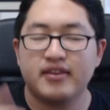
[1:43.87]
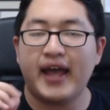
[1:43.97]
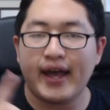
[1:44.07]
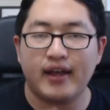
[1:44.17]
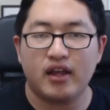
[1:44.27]

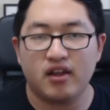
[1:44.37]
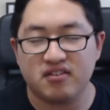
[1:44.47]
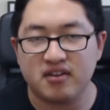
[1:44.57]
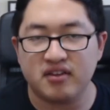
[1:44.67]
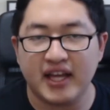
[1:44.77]
That
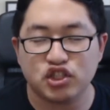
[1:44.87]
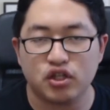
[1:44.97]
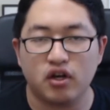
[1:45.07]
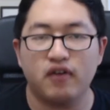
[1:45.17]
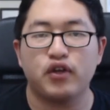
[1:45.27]
is the
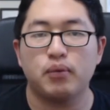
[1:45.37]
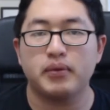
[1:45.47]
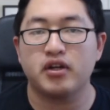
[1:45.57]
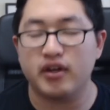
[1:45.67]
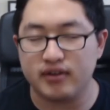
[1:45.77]
nature of
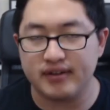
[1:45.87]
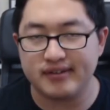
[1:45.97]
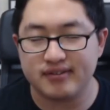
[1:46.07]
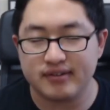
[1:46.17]
human goodness.